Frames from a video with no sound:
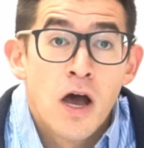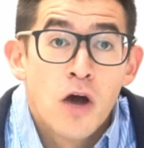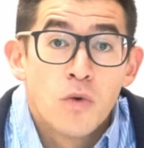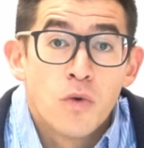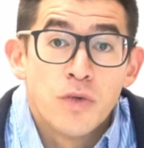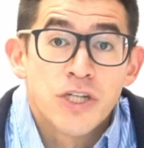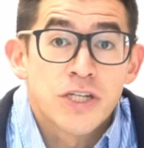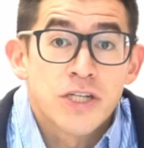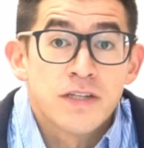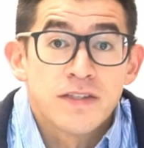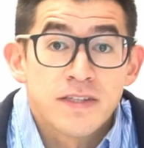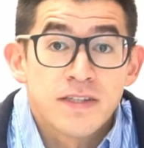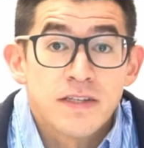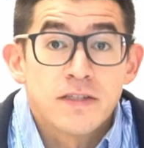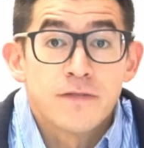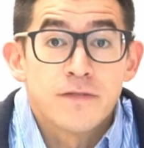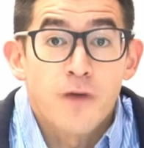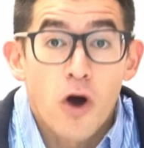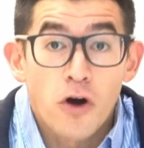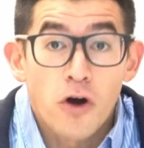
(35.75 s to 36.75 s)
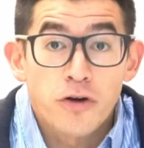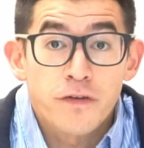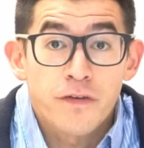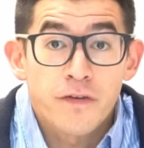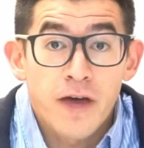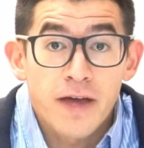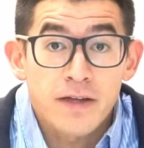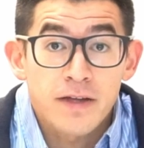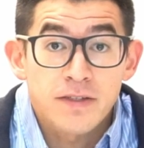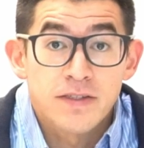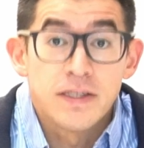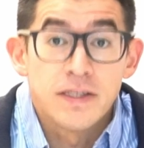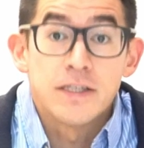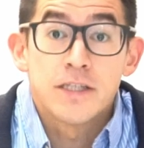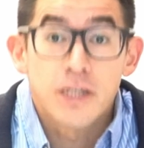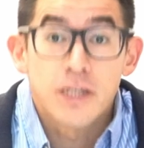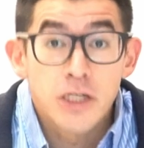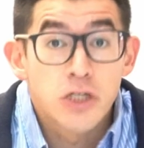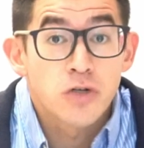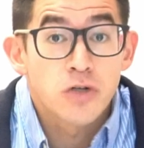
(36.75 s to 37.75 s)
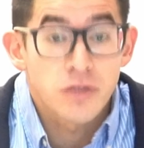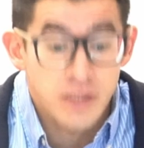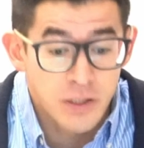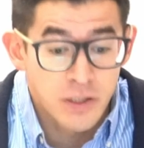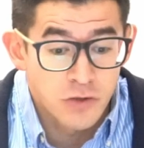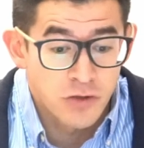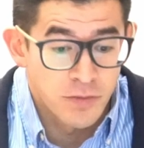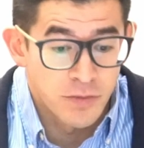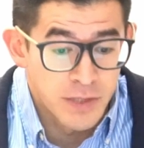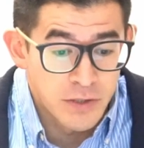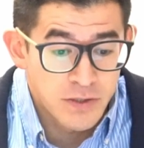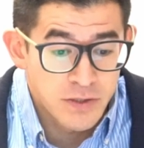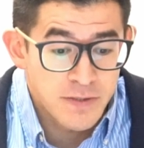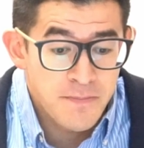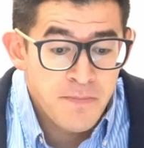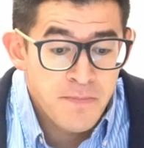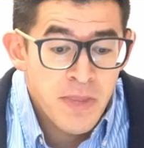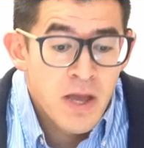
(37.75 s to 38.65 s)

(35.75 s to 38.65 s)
which consists of artifacts that teachers contribute,